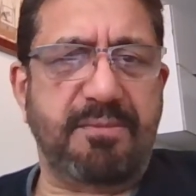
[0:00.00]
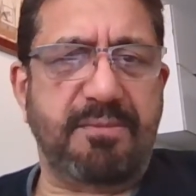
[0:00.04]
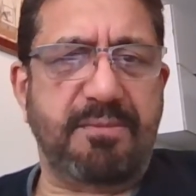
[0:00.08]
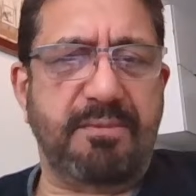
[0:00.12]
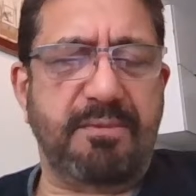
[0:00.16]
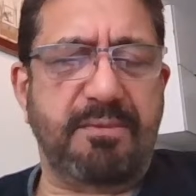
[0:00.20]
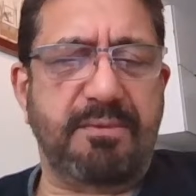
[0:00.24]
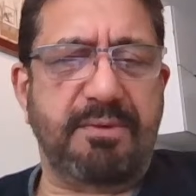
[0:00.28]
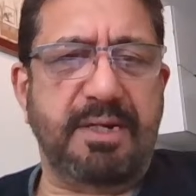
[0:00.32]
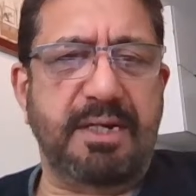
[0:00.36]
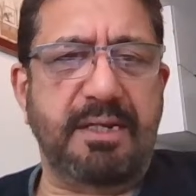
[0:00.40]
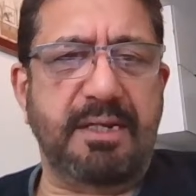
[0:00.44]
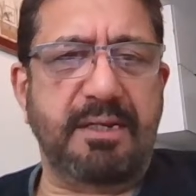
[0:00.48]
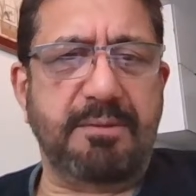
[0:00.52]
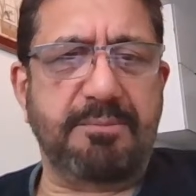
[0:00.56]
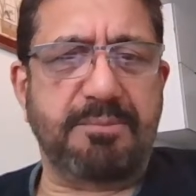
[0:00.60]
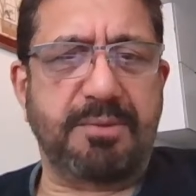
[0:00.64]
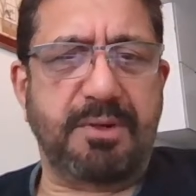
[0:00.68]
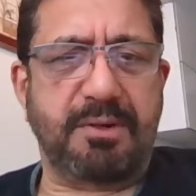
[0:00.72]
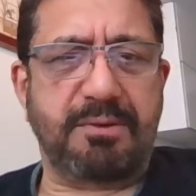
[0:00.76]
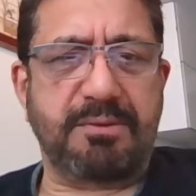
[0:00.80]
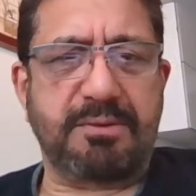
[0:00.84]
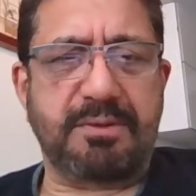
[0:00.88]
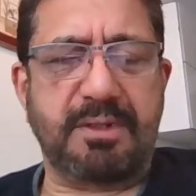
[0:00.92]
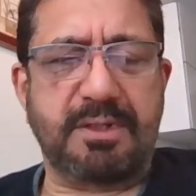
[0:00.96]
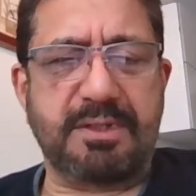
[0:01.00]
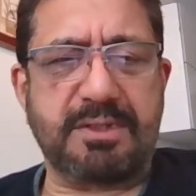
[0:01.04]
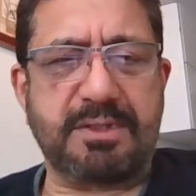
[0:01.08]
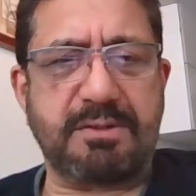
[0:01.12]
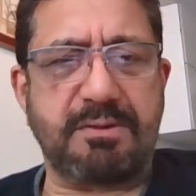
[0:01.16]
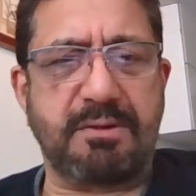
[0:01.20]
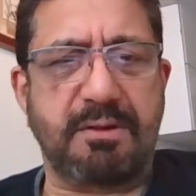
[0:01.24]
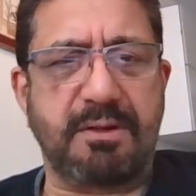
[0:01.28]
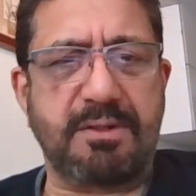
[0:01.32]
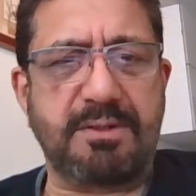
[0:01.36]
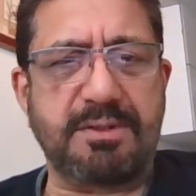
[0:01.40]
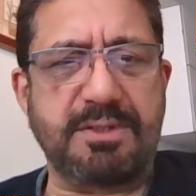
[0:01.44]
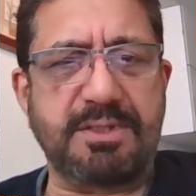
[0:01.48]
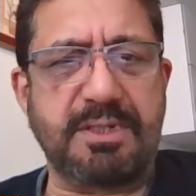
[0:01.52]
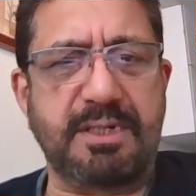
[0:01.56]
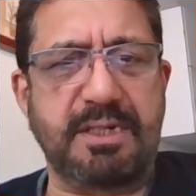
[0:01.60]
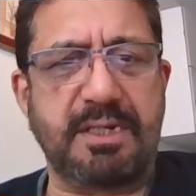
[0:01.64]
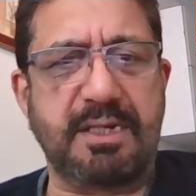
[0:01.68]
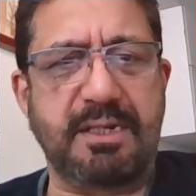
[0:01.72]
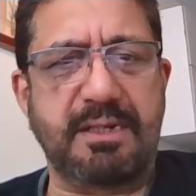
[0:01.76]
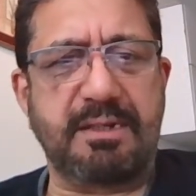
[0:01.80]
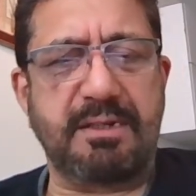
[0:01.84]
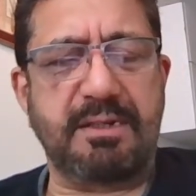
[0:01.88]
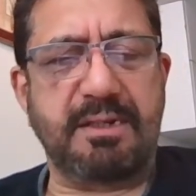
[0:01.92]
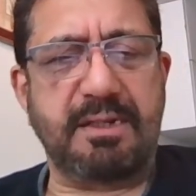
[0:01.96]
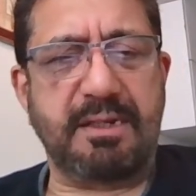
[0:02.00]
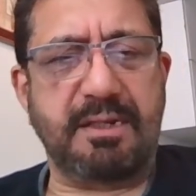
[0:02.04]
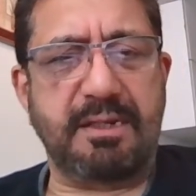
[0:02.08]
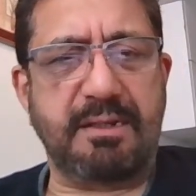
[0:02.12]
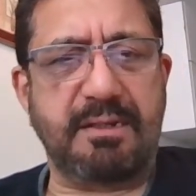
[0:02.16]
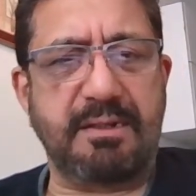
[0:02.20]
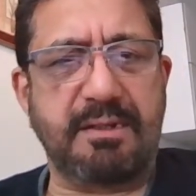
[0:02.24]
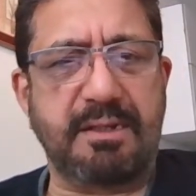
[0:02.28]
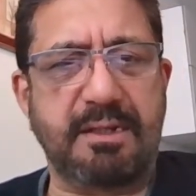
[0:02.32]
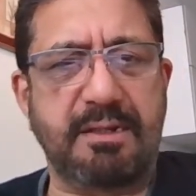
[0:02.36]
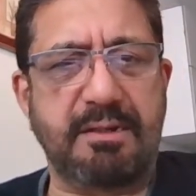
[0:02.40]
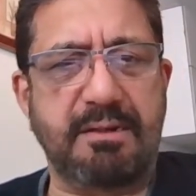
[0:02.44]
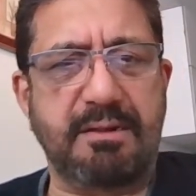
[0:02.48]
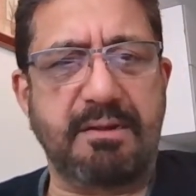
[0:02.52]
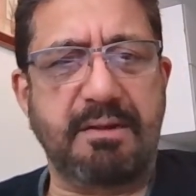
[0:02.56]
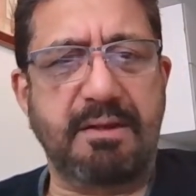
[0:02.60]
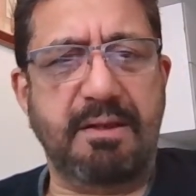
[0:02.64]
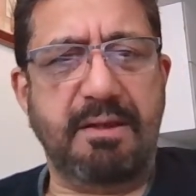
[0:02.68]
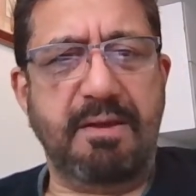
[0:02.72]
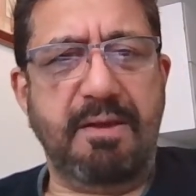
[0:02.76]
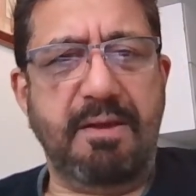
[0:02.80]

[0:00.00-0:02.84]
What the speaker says: reading about astrology, and then